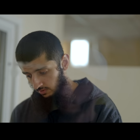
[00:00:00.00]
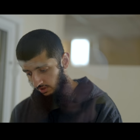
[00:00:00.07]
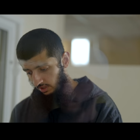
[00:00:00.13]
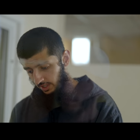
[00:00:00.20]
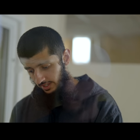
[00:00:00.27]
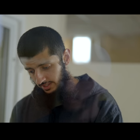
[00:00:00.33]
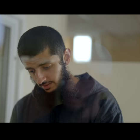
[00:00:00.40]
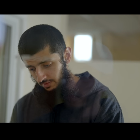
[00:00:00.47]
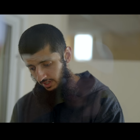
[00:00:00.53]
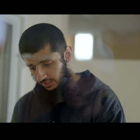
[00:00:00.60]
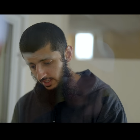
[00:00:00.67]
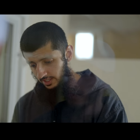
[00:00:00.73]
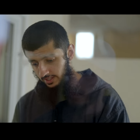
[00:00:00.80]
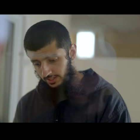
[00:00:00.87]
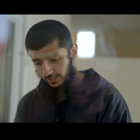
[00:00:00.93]
Wallahi, that's amazing.
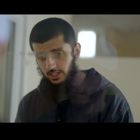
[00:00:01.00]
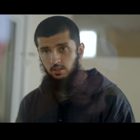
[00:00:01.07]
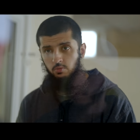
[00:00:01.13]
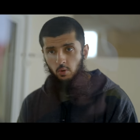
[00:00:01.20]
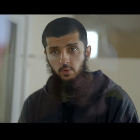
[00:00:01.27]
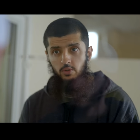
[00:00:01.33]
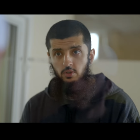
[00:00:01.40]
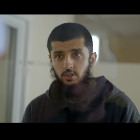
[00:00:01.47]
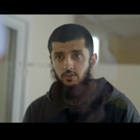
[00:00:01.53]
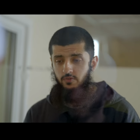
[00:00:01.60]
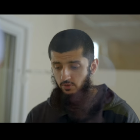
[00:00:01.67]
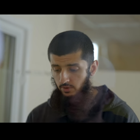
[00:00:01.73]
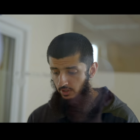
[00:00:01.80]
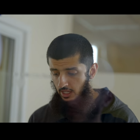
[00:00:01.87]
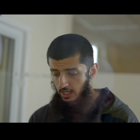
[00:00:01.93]
That's exactly what we're looking
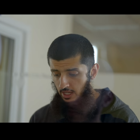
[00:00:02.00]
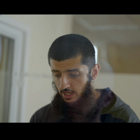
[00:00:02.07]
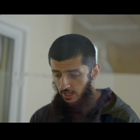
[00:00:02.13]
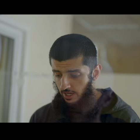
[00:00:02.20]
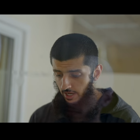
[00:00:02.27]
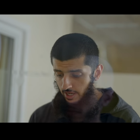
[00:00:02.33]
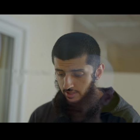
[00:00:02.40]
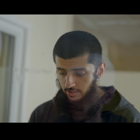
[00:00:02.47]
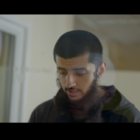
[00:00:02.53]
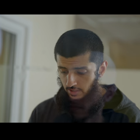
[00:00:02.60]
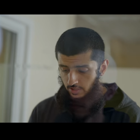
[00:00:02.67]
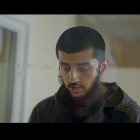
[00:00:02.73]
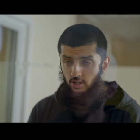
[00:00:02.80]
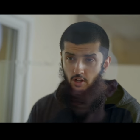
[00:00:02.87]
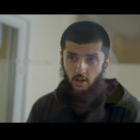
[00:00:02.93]
for. And
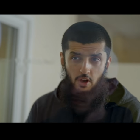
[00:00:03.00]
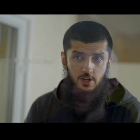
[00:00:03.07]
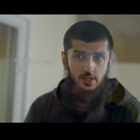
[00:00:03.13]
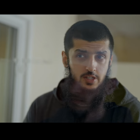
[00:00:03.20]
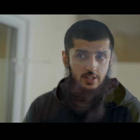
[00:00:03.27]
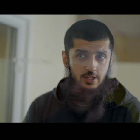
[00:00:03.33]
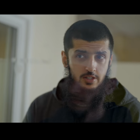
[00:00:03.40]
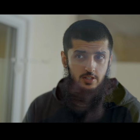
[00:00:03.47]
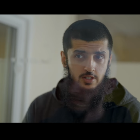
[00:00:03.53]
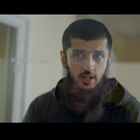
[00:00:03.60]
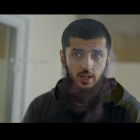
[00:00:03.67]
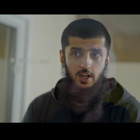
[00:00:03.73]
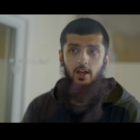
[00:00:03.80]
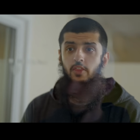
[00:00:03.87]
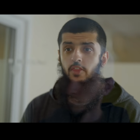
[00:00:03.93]
the classes,
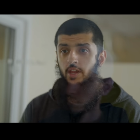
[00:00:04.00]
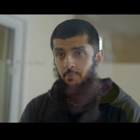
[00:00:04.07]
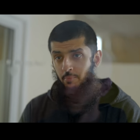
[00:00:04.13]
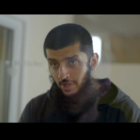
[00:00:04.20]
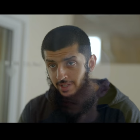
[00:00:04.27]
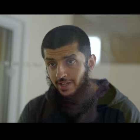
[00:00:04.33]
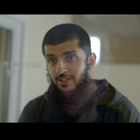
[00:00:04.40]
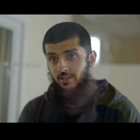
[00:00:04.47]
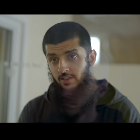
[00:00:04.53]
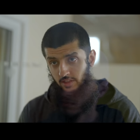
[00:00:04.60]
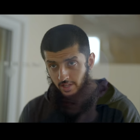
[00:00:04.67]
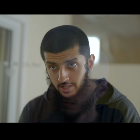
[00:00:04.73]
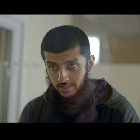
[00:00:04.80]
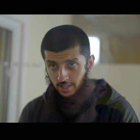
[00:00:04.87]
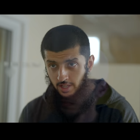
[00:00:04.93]
they're Monday to
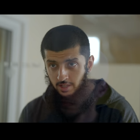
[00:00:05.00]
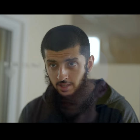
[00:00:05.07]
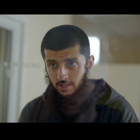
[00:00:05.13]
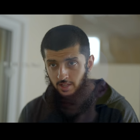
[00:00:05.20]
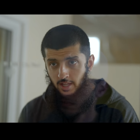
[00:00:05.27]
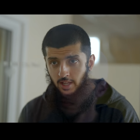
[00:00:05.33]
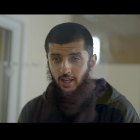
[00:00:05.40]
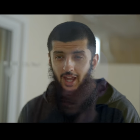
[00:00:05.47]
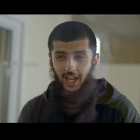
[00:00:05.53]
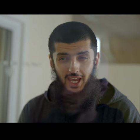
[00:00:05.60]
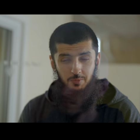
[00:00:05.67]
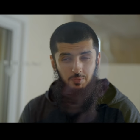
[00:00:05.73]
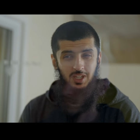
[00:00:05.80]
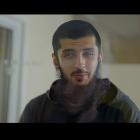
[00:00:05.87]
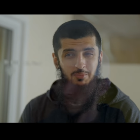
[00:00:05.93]
Thursday,
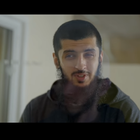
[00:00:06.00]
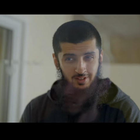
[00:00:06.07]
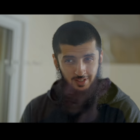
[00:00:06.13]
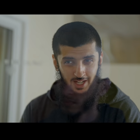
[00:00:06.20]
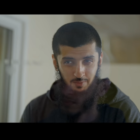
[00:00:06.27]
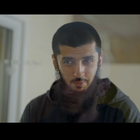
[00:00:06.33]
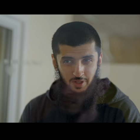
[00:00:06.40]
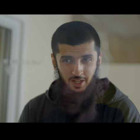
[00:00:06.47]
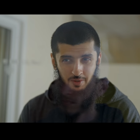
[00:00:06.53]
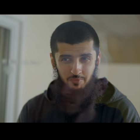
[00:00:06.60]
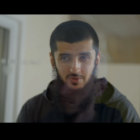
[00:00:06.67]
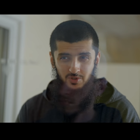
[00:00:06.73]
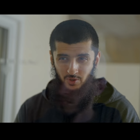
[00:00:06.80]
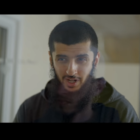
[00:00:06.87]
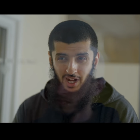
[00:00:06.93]
8 p.m. to 9 p.m.
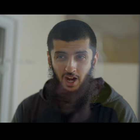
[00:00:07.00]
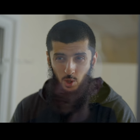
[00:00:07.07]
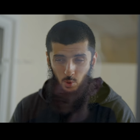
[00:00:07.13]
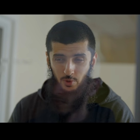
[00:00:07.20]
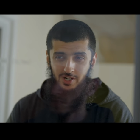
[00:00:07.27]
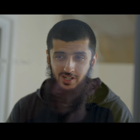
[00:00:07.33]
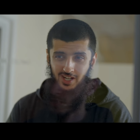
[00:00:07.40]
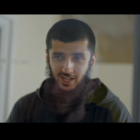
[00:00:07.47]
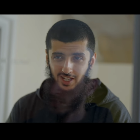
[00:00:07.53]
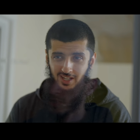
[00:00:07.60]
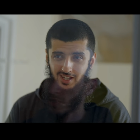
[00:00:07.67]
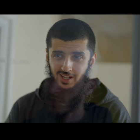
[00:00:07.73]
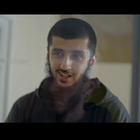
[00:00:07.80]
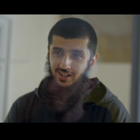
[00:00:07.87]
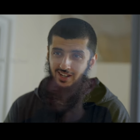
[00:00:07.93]
So an hour a
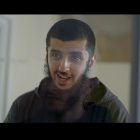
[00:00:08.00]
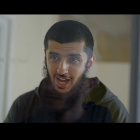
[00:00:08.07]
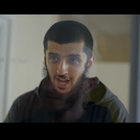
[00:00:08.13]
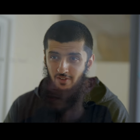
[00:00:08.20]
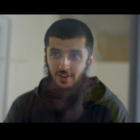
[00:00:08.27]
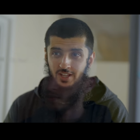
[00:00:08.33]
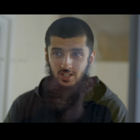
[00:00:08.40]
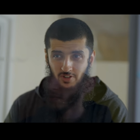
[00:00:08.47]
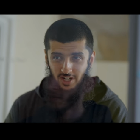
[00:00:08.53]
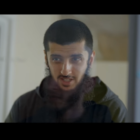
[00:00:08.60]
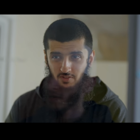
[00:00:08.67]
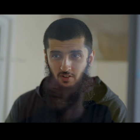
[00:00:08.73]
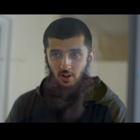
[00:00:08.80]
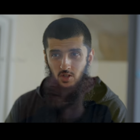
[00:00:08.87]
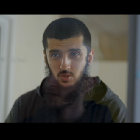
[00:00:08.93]
day, a live
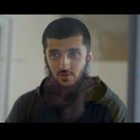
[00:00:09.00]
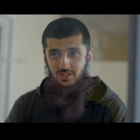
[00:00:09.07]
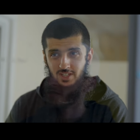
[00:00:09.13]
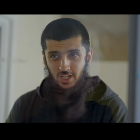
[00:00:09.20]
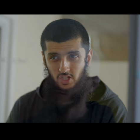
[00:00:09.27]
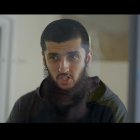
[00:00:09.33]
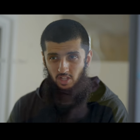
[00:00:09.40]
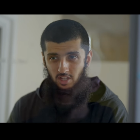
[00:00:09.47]
interactive class with a teacher.